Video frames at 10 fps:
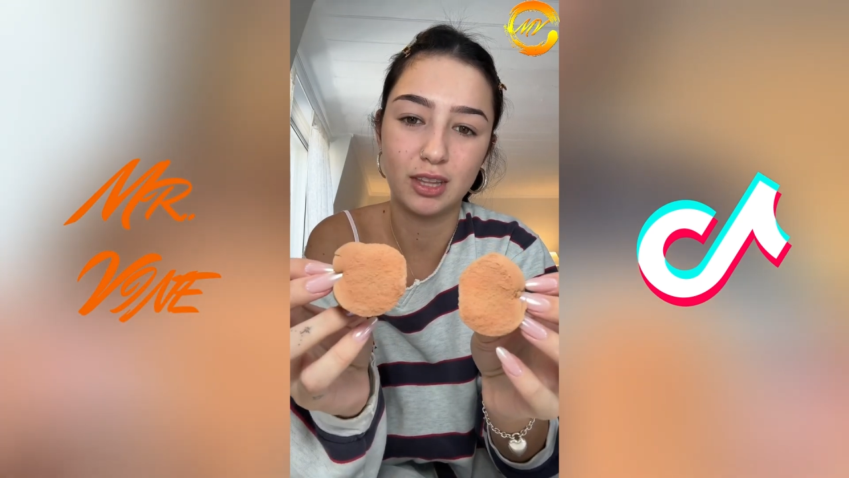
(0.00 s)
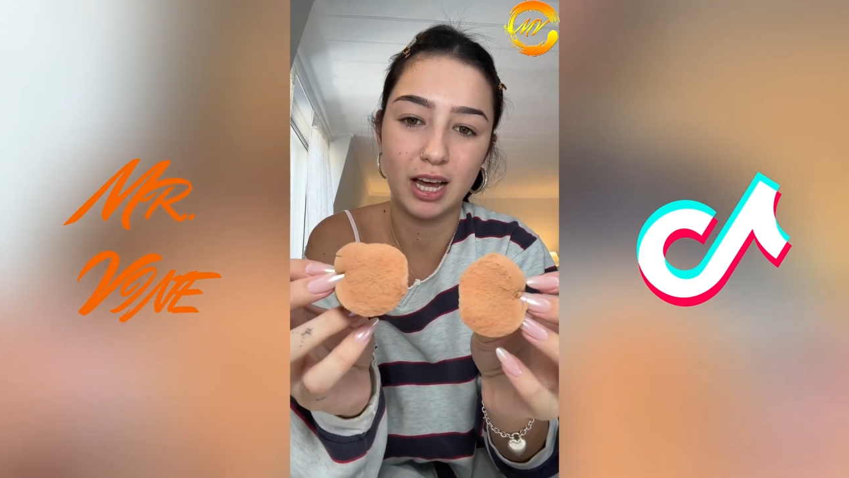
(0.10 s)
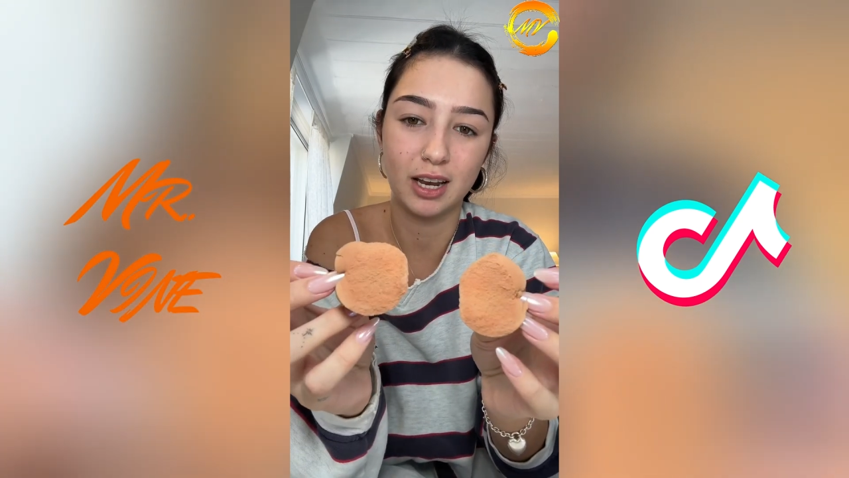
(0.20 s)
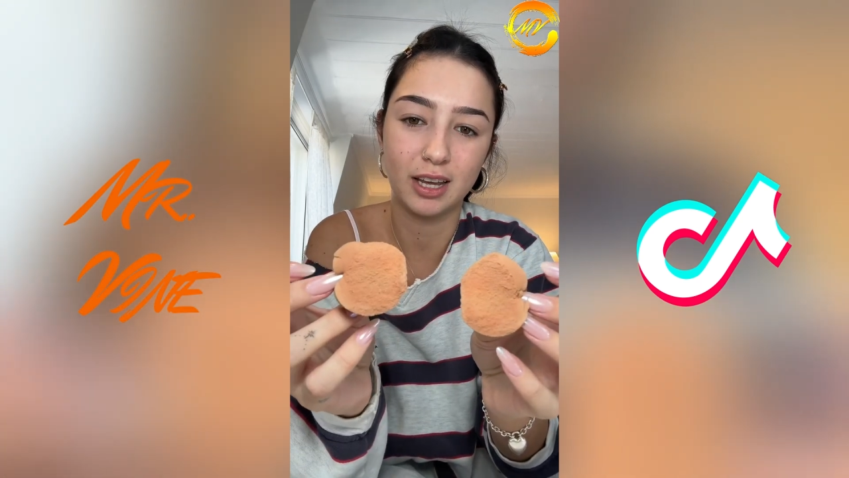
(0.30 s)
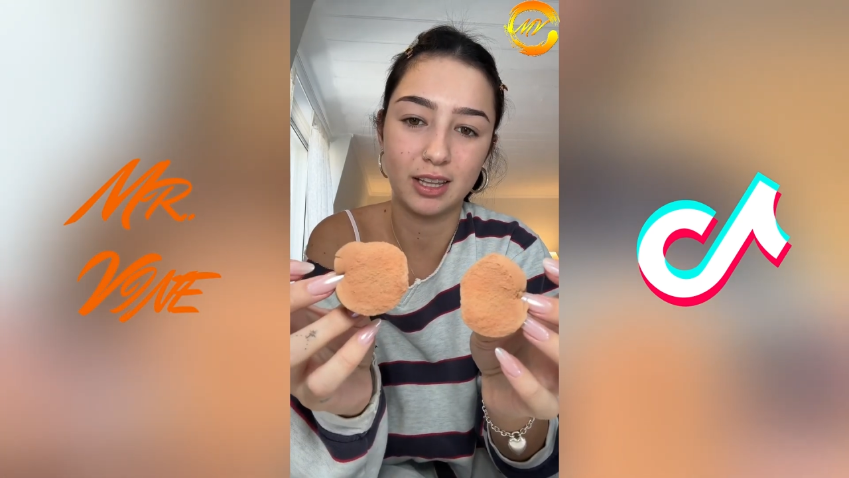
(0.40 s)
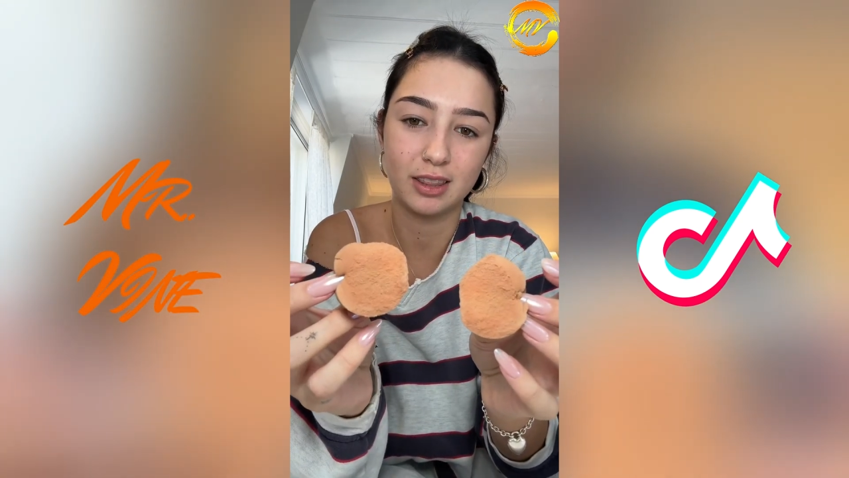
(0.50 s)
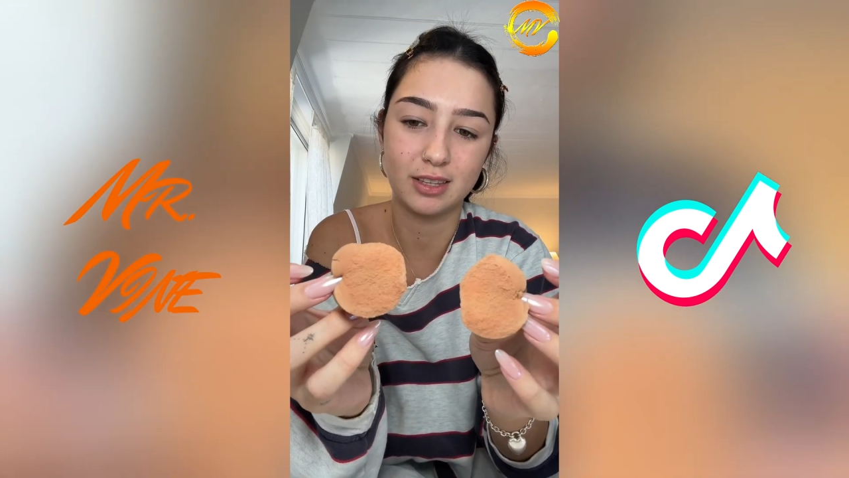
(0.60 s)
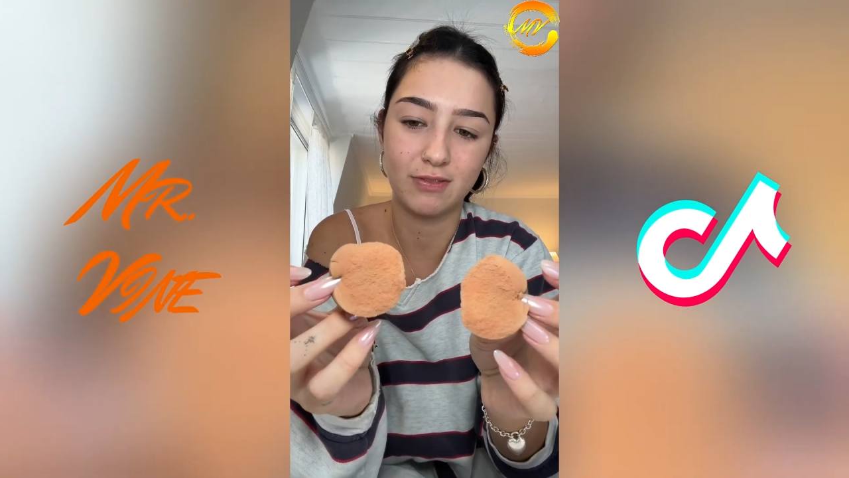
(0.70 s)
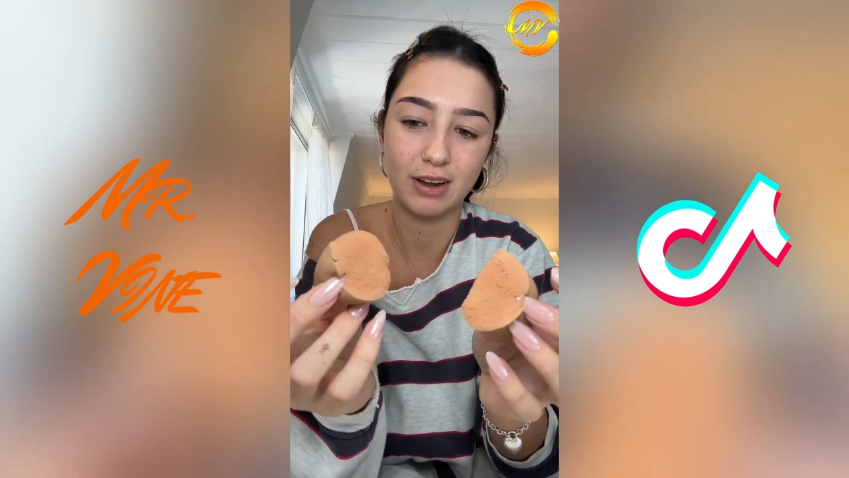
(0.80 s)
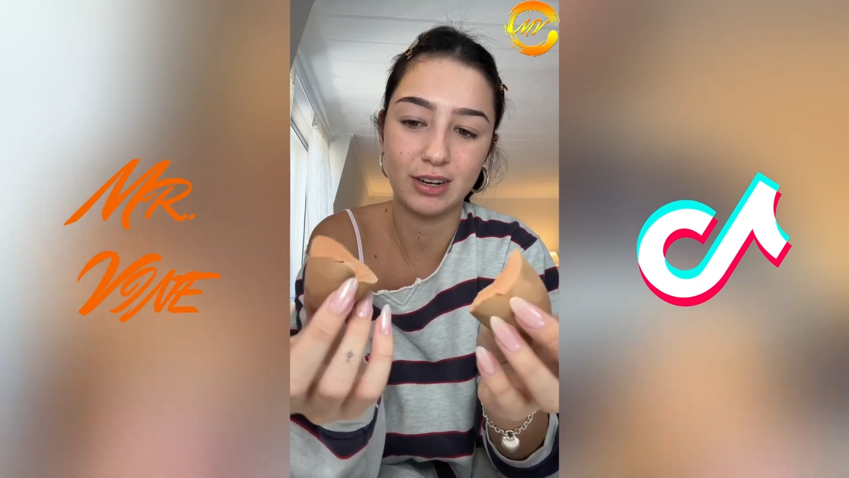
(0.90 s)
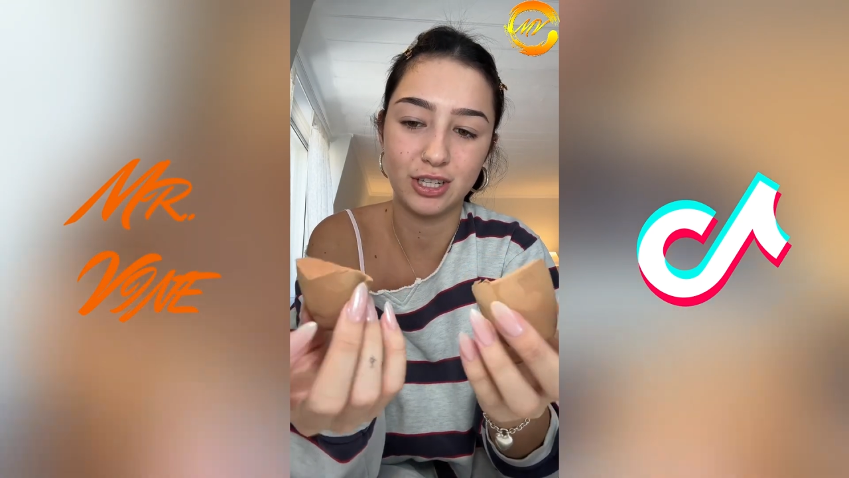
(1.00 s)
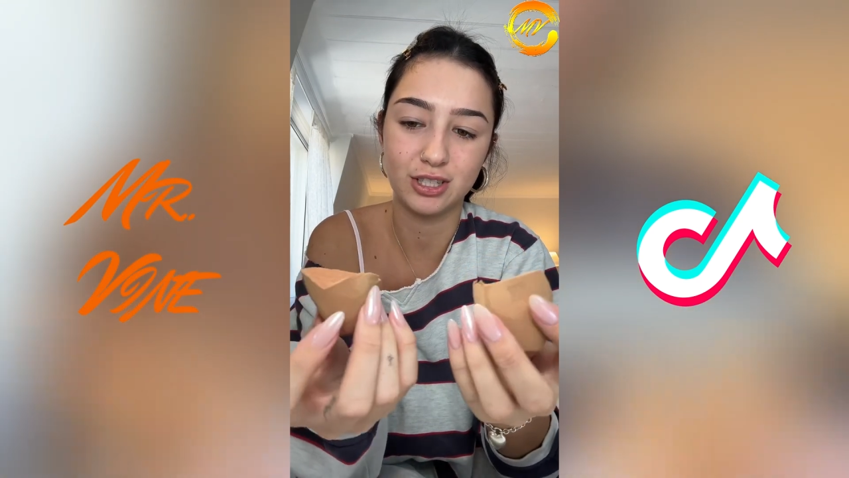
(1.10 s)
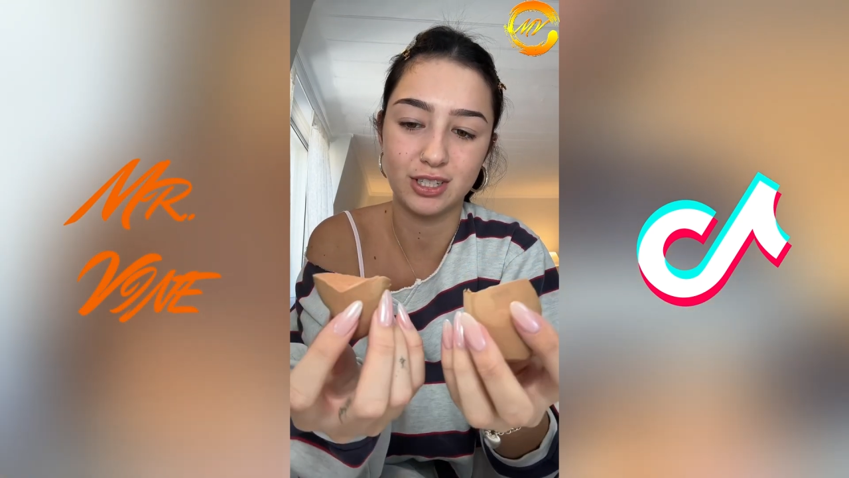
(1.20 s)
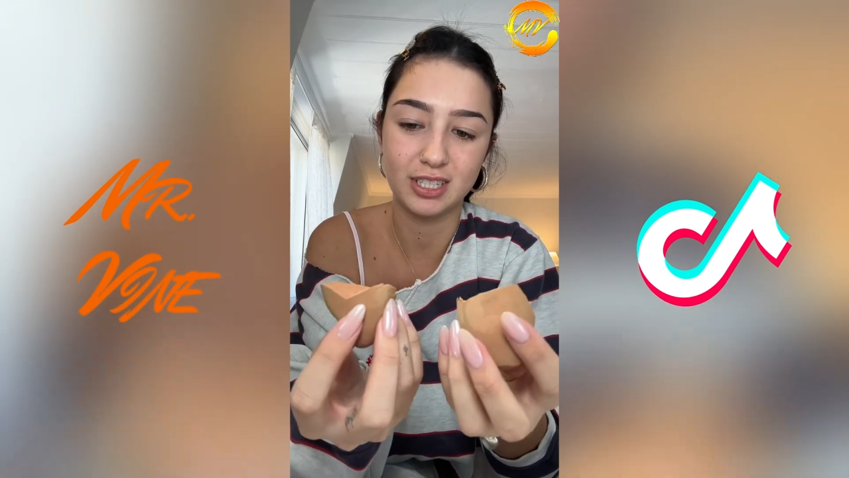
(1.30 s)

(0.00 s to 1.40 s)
that like the foundation